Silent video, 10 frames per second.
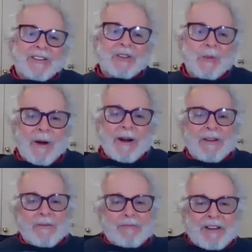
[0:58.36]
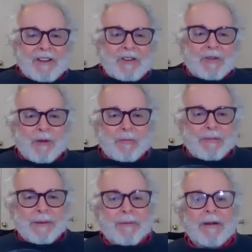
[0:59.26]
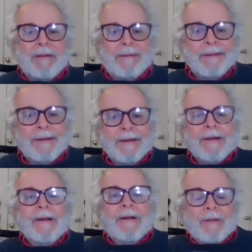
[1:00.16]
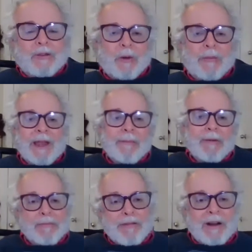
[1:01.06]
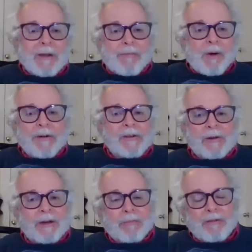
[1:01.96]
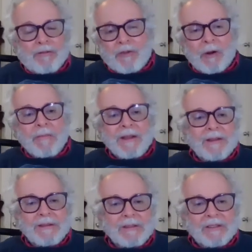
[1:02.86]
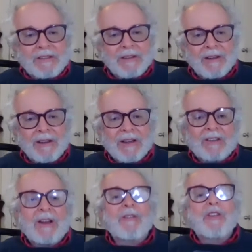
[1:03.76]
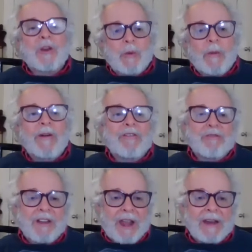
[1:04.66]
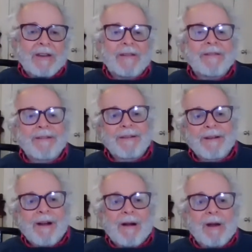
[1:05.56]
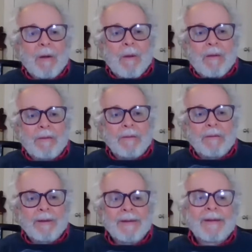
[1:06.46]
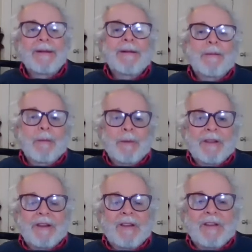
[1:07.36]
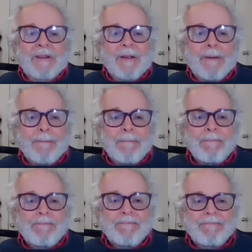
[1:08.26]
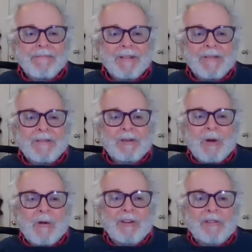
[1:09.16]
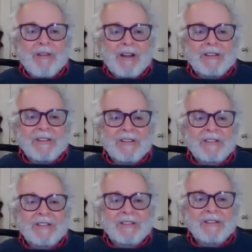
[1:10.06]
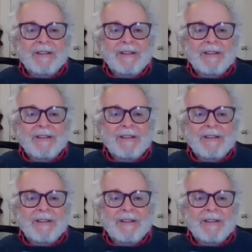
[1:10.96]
just wanted a place for people to able to put up poetry, performance, stuff that we were creating on our own within the COVID crisis.